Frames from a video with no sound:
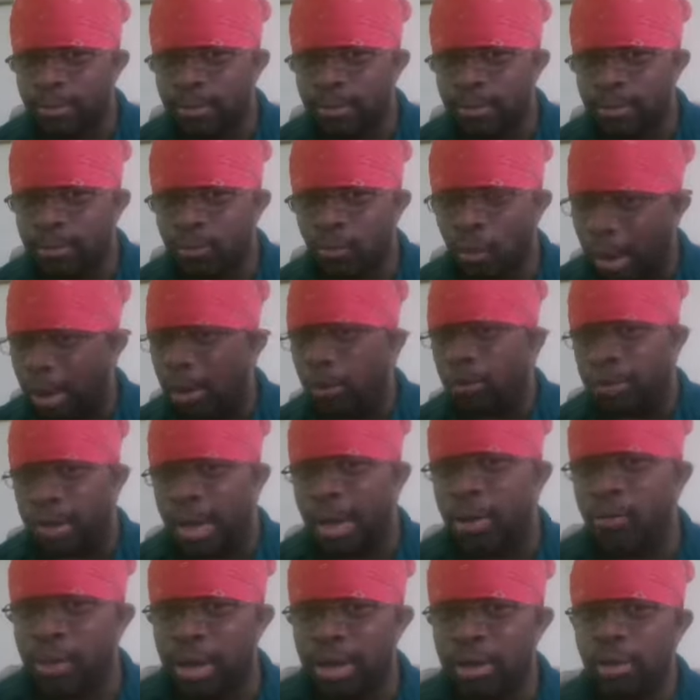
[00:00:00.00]
What else
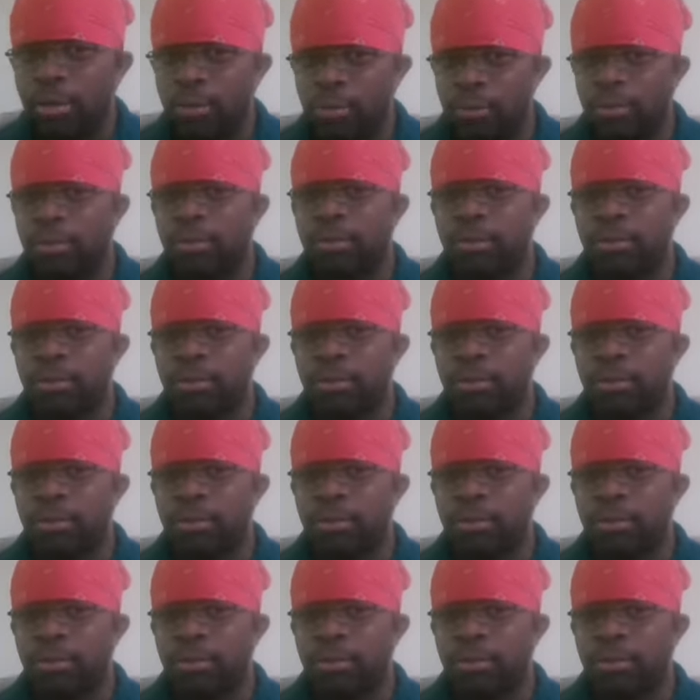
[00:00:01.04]
can we do?